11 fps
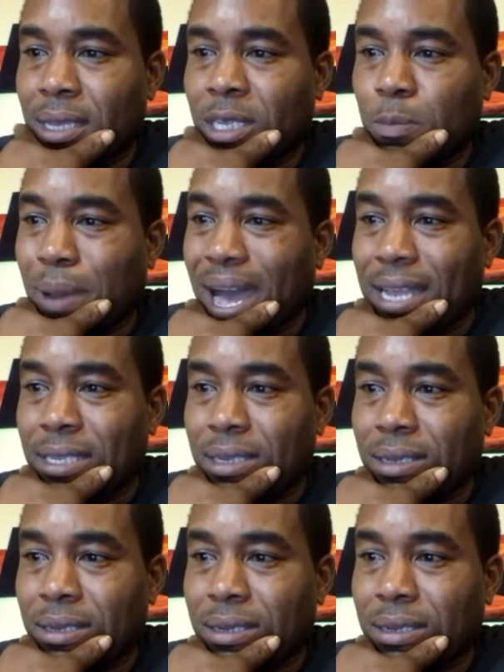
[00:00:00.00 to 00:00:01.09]
spots,
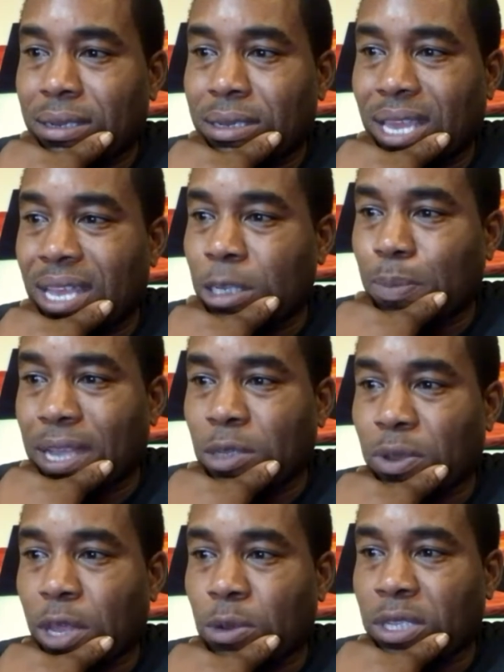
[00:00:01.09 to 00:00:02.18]
dead spots
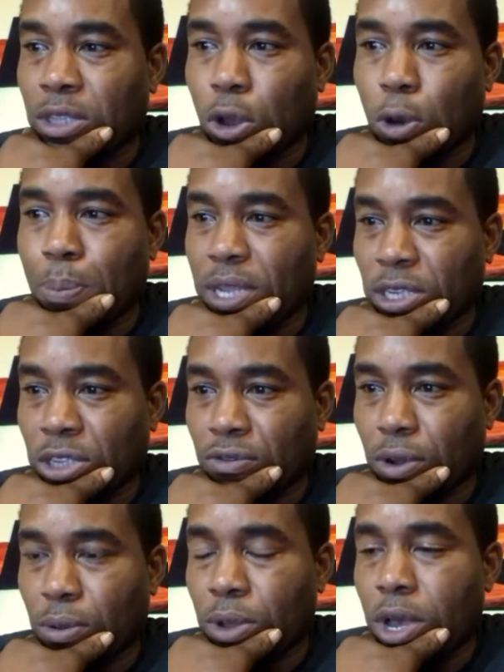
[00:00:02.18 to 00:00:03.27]
where there was no punches
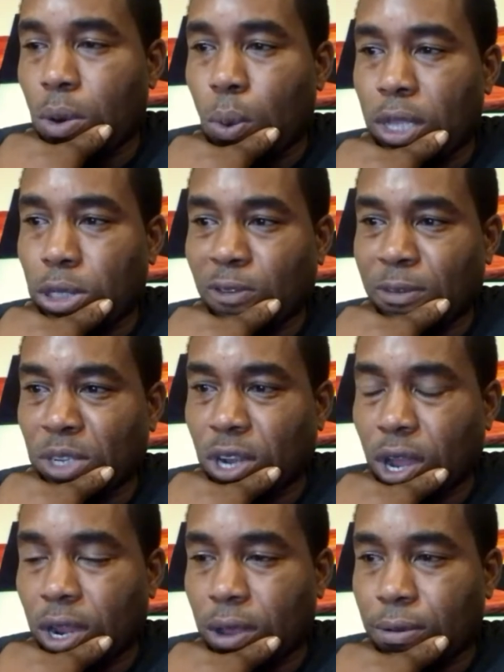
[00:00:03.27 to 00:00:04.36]
thrown. 1-2 from
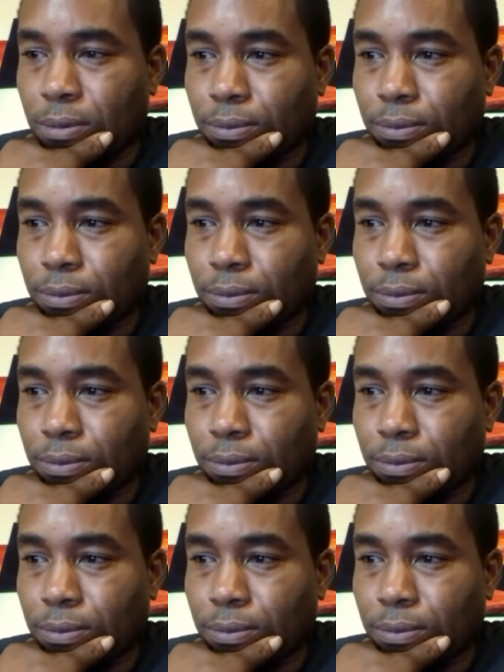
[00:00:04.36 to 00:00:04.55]
Charlo.